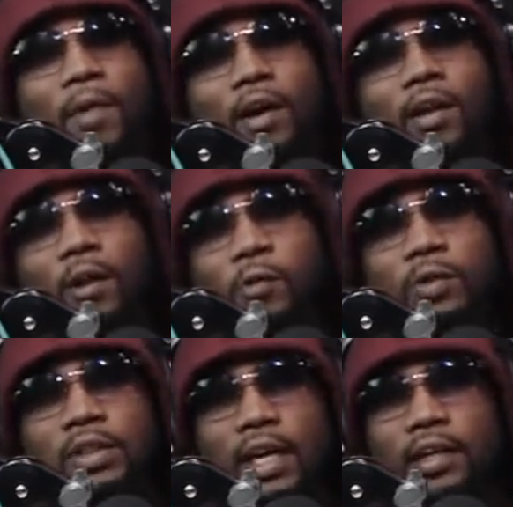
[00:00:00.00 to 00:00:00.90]

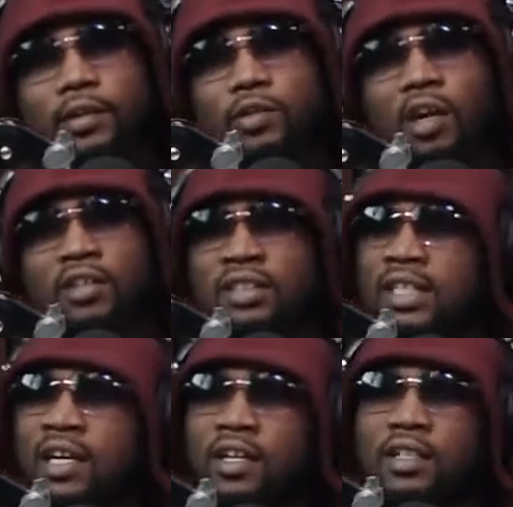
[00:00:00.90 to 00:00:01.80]
clothes at started
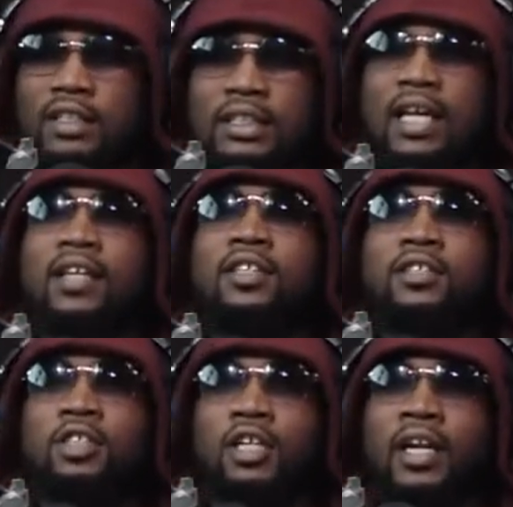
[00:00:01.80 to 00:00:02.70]
selling
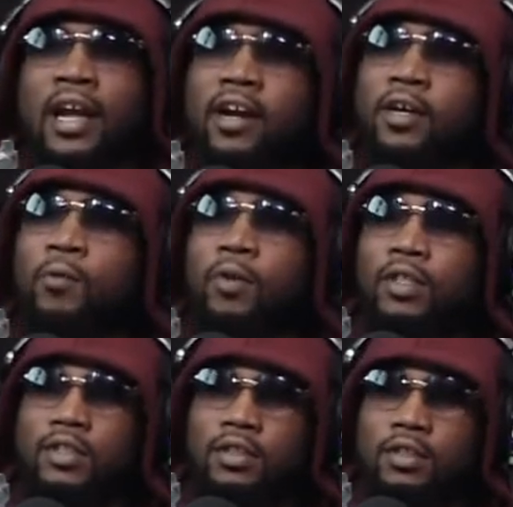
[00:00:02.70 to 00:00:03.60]
generic
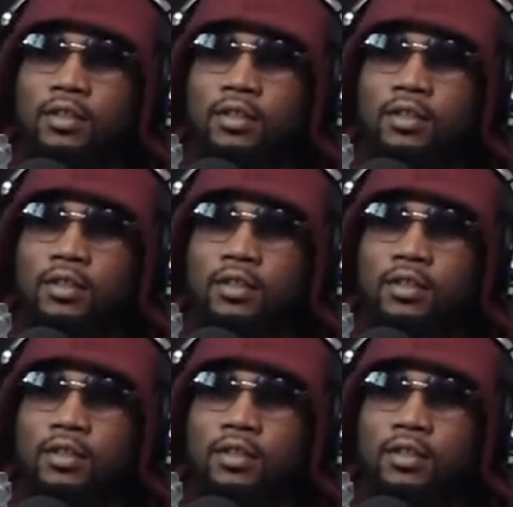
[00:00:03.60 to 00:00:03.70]
ones.